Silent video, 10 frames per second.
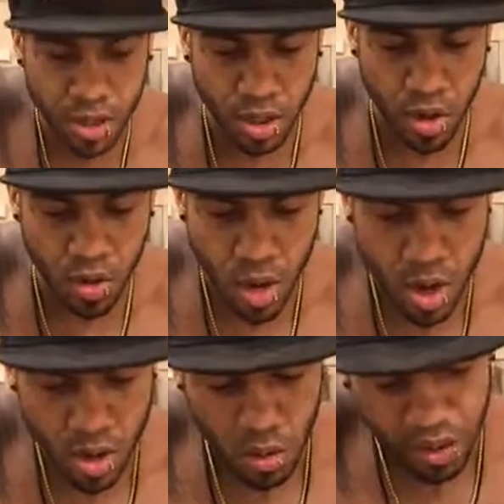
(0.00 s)
So,
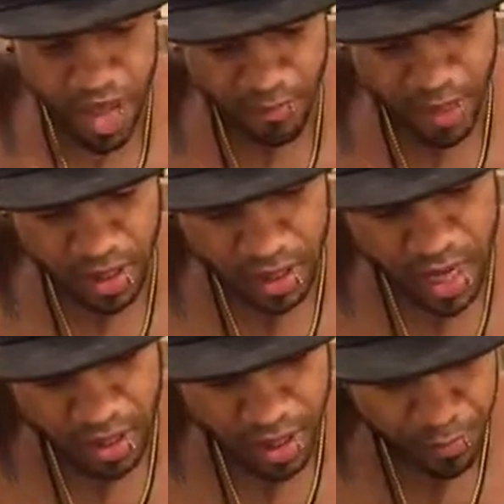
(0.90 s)
with that being
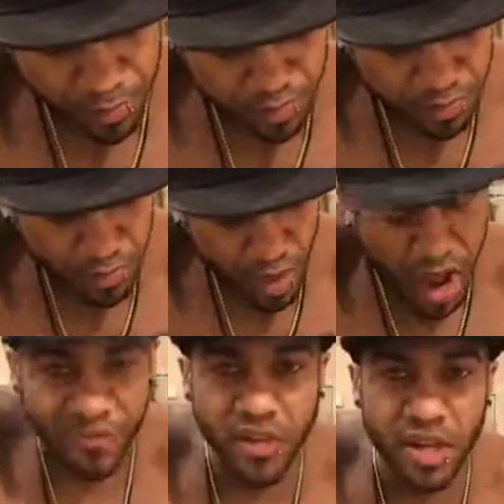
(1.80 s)
said, like,
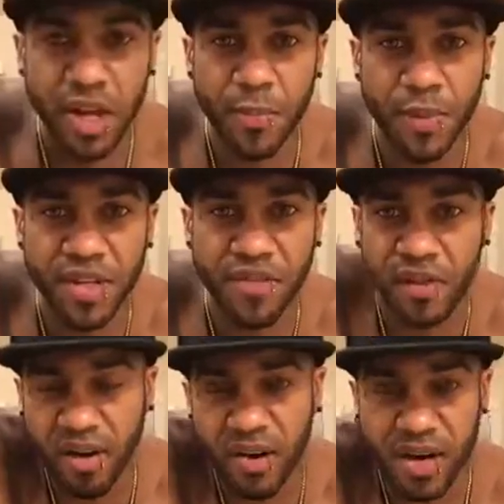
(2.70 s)
I feel hippie as
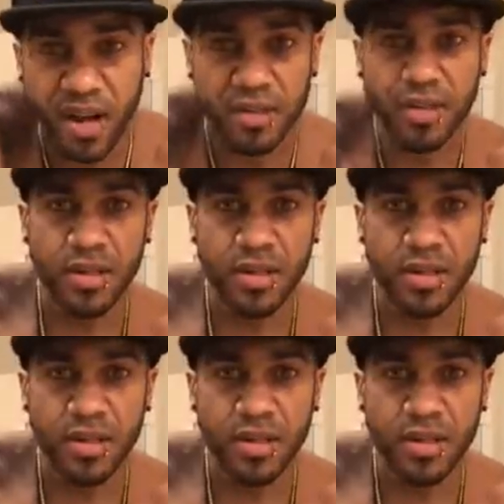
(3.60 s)
fuck right now.